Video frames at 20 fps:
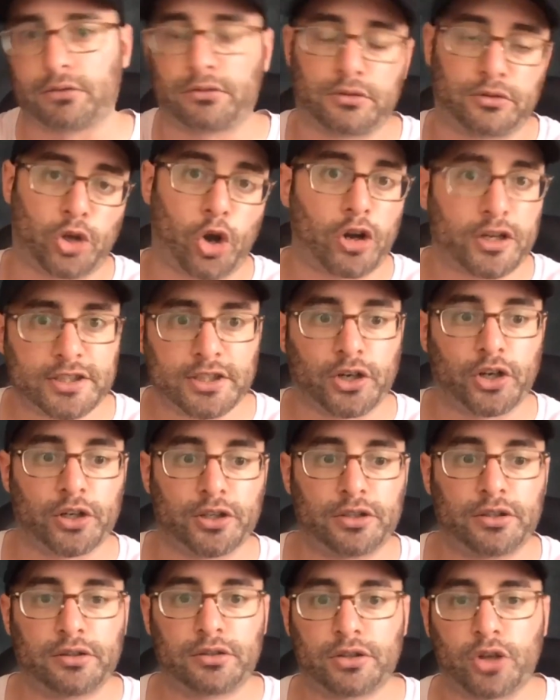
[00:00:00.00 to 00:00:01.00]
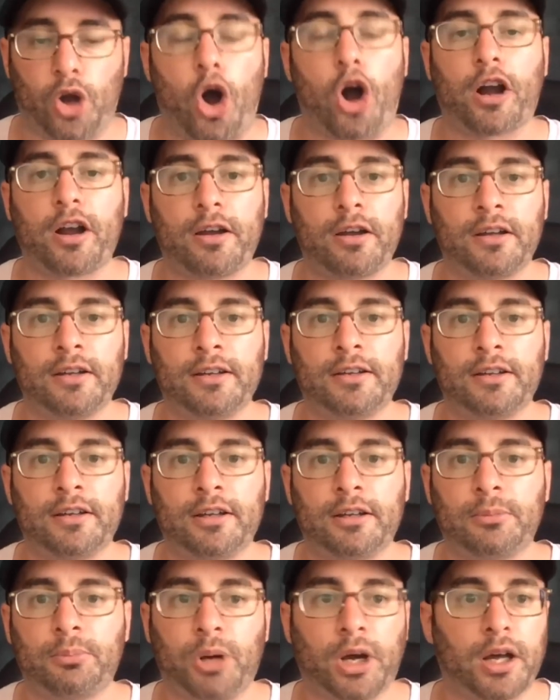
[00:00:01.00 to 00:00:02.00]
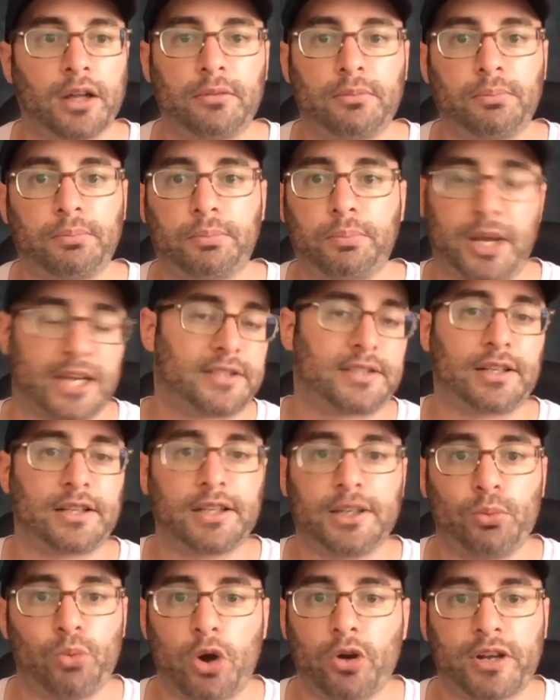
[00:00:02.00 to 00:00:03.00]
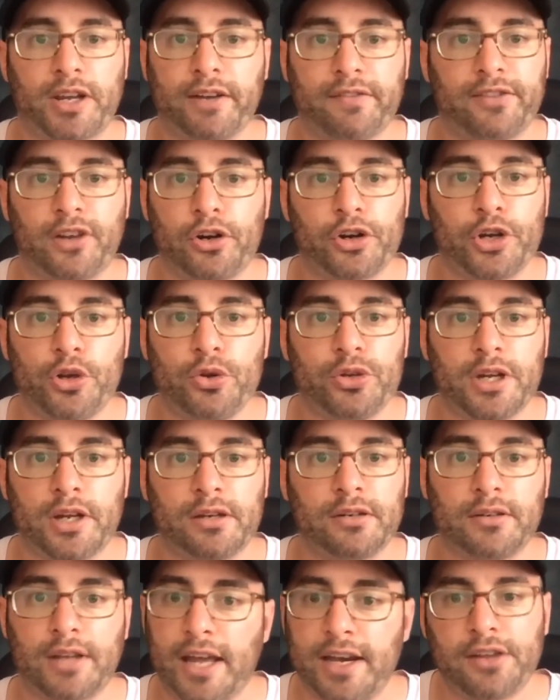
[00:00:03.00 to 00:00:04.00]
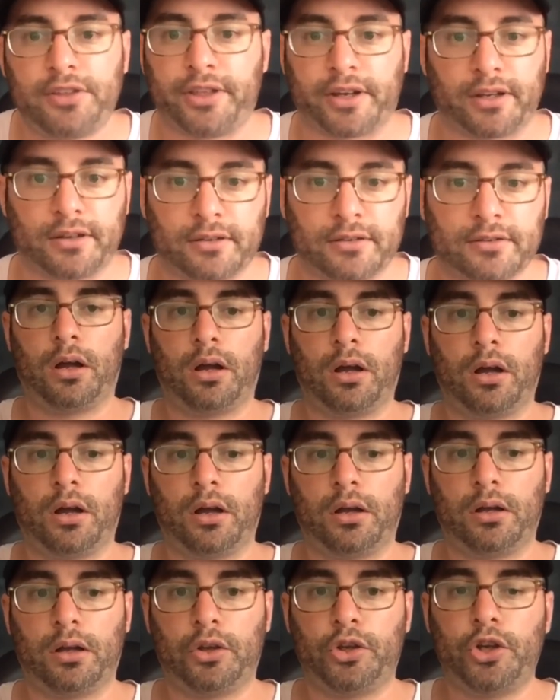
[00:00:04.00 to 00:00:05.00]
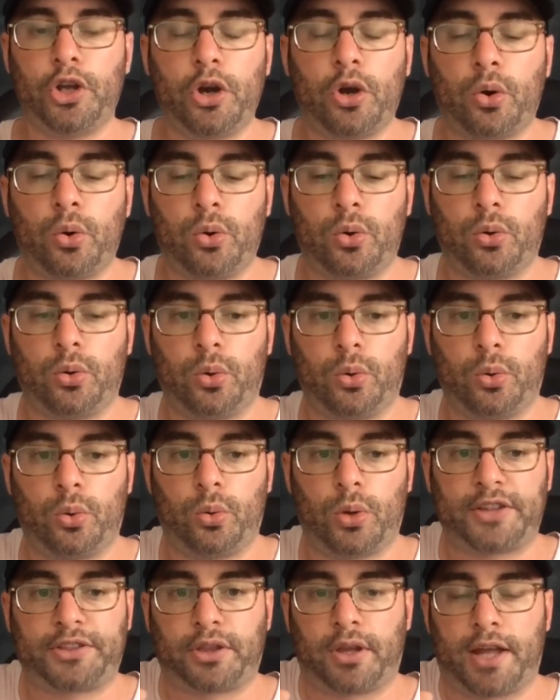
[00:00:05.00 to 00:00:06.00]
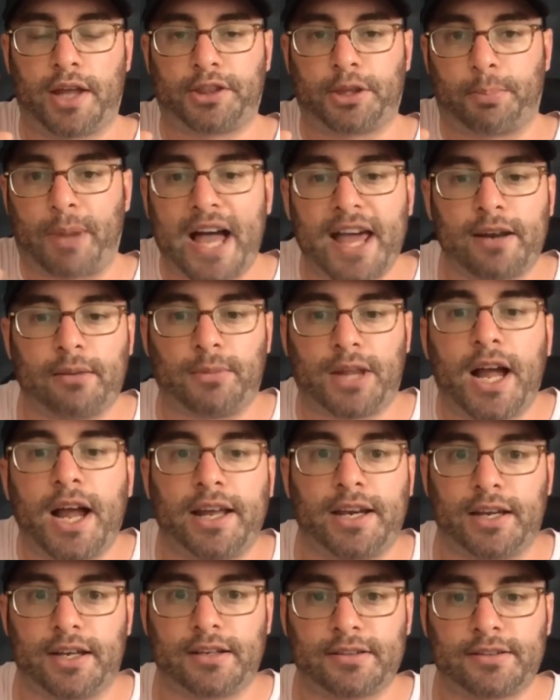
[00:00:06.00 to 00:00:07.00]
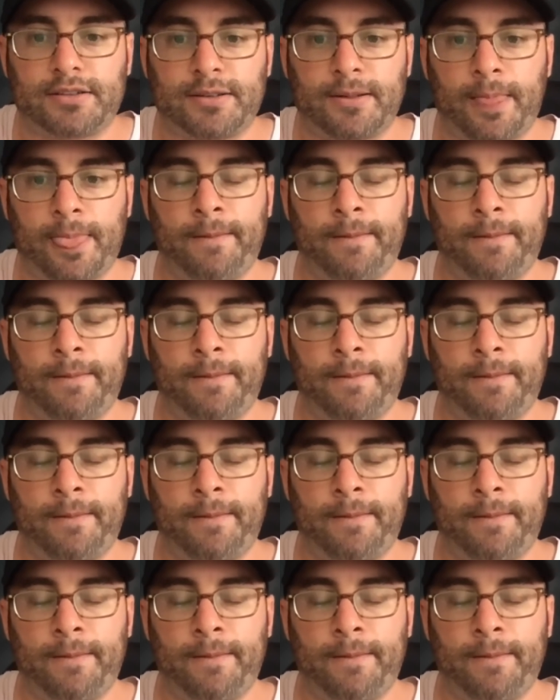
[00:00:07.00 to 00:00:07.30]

talks a good talk, but basically won't give their union anything. You know, at the bottom line is